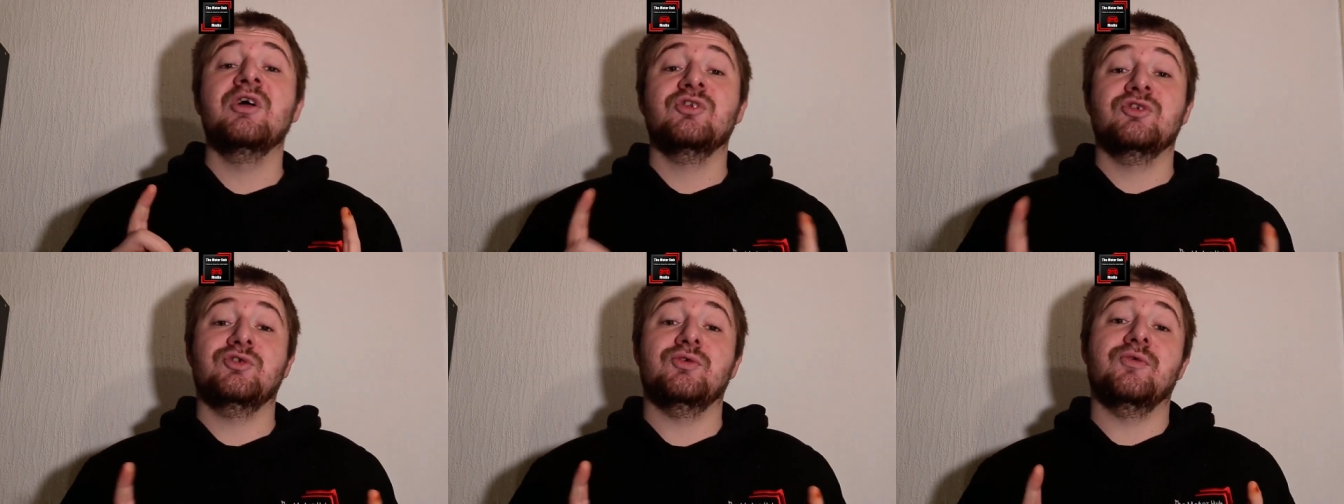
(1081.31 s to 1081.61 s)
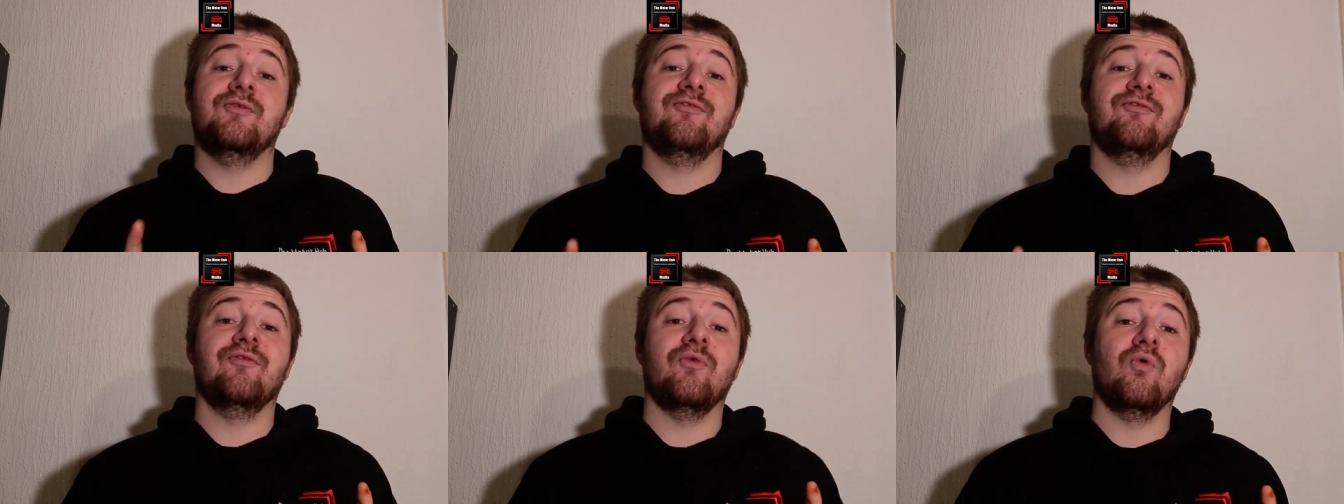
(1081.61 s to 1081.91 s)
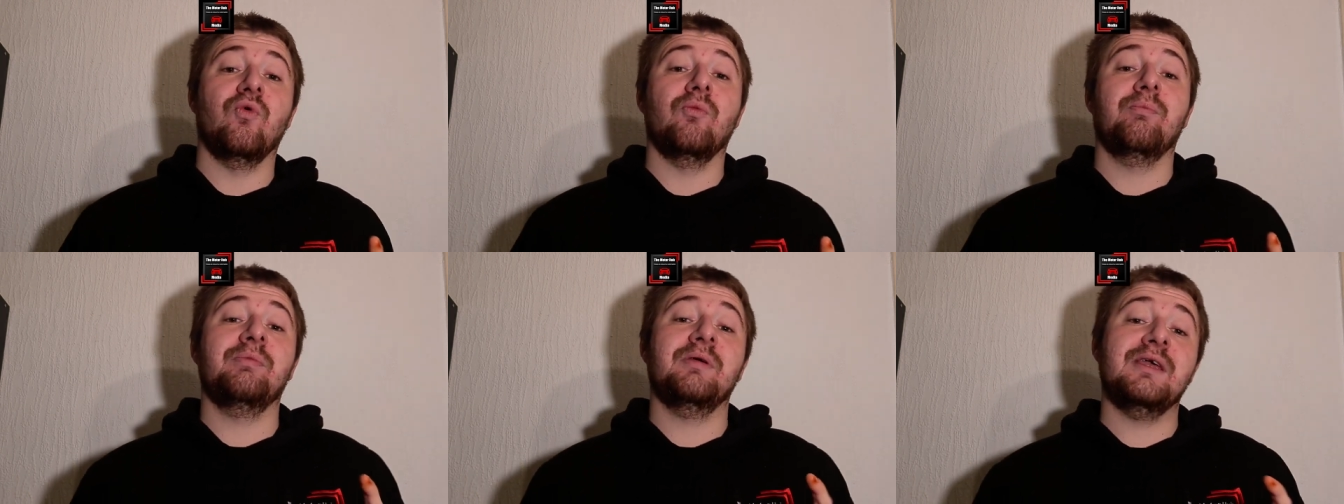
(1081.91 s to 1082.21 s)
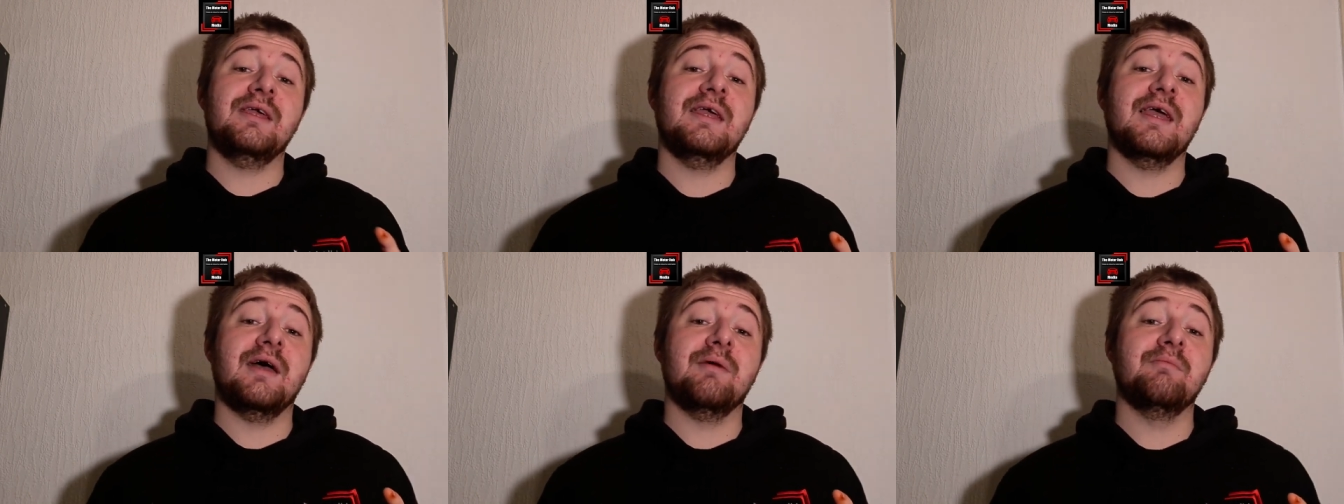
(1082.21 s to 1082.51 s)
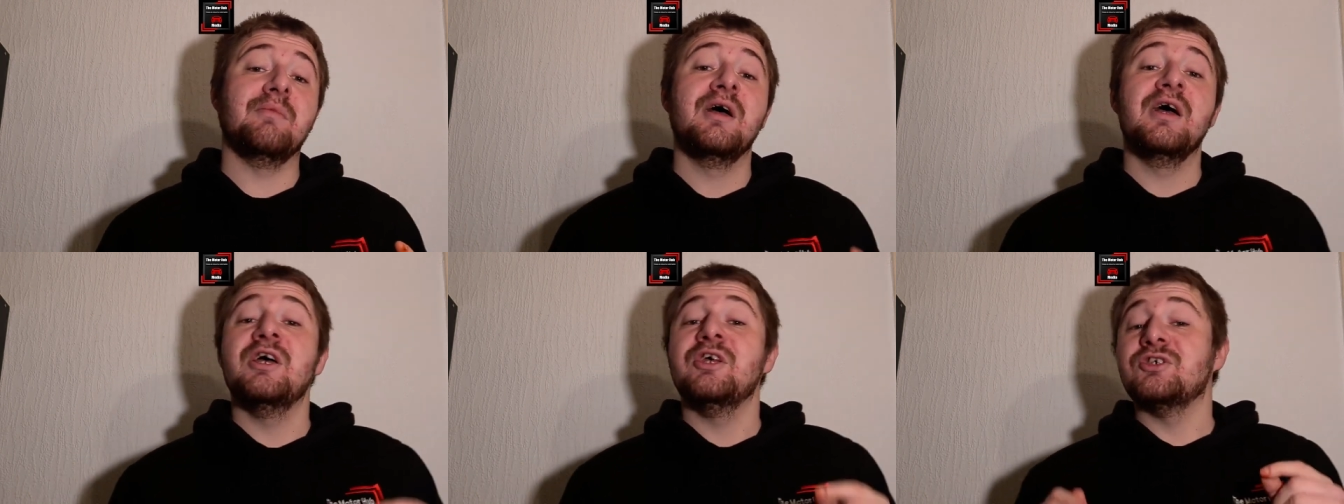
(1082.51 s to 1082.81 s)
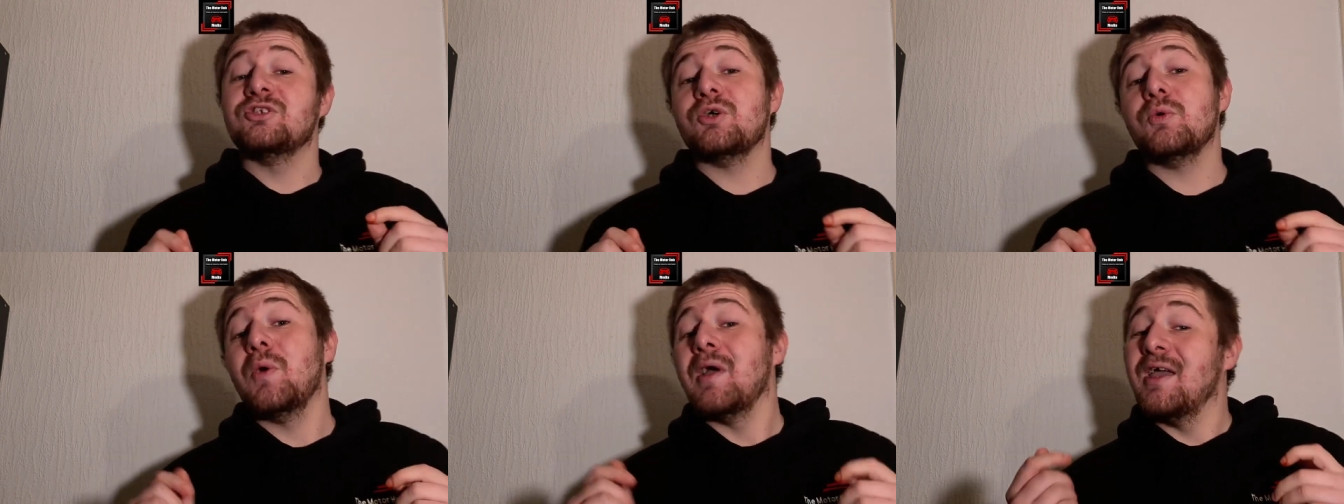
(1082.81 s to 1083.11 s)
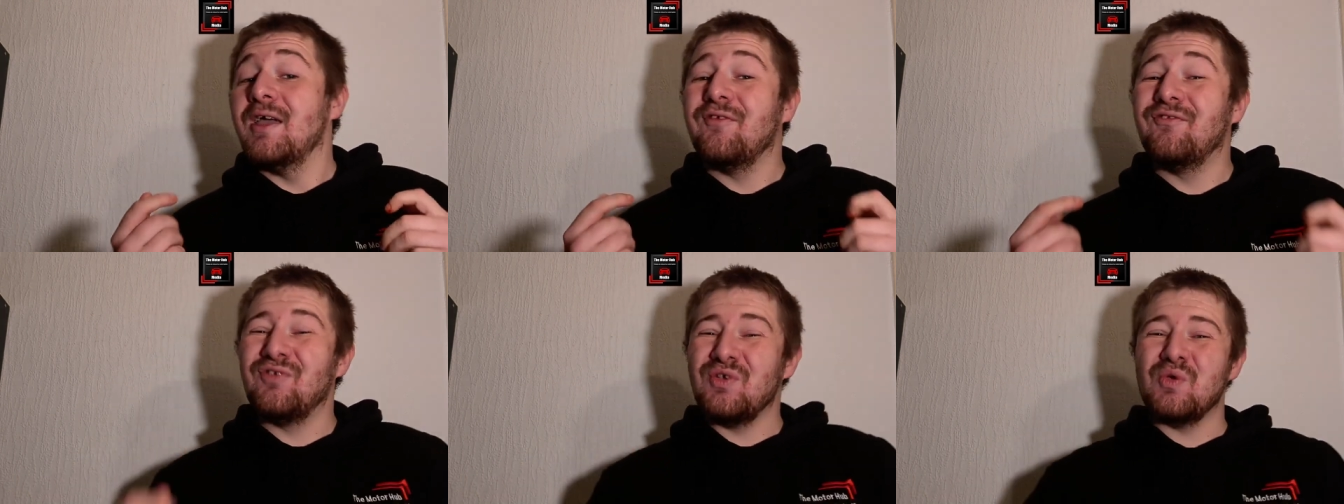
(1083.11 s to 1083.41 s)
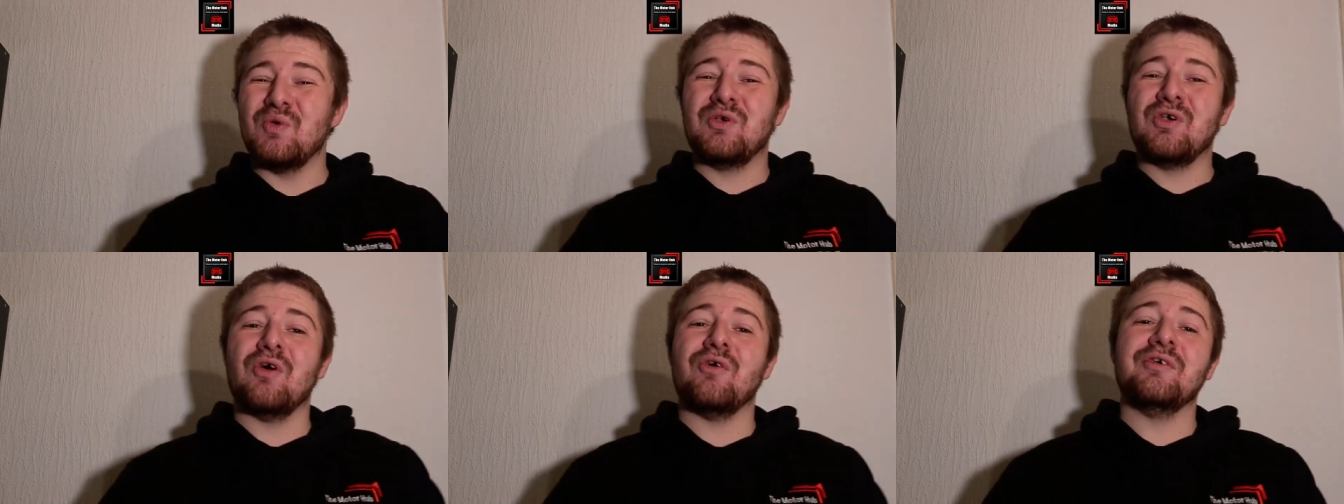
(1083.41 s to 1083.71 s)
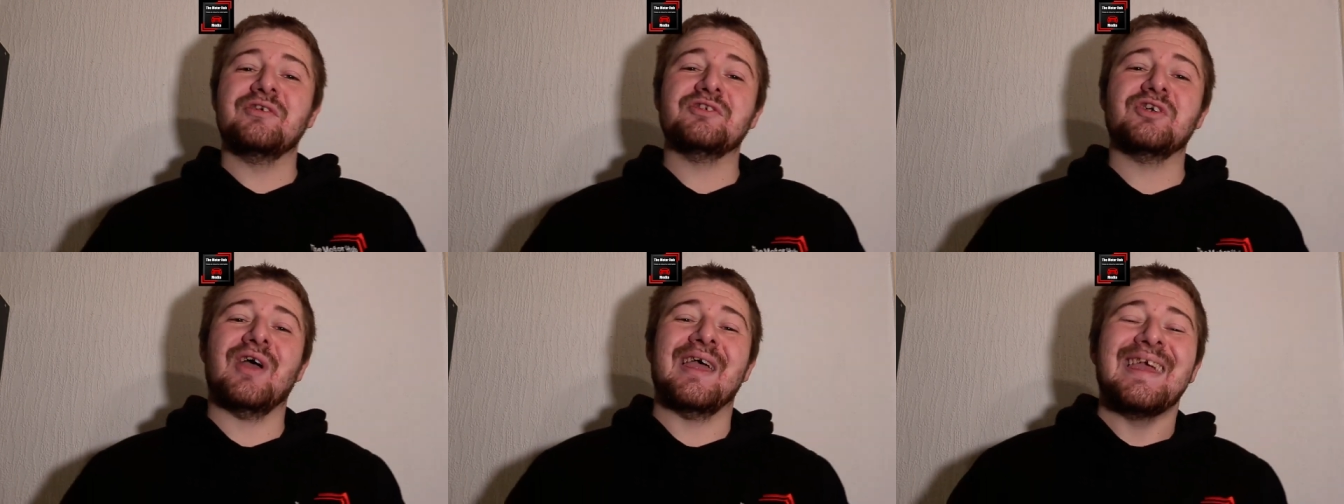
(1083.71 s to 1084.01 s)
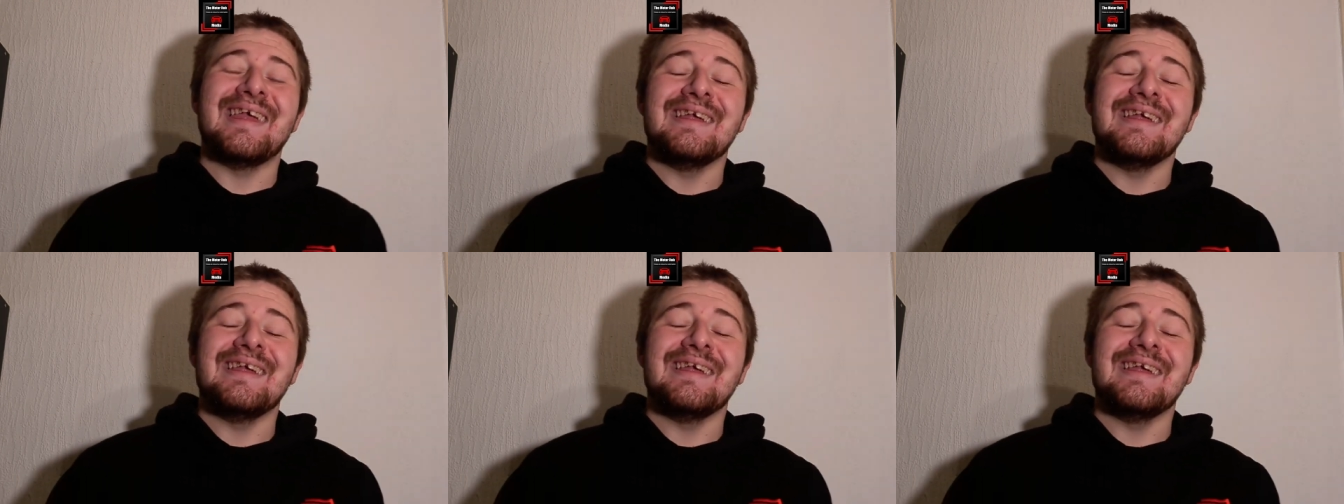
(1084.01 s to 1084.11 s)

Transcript: to 4 PM. So if you guys are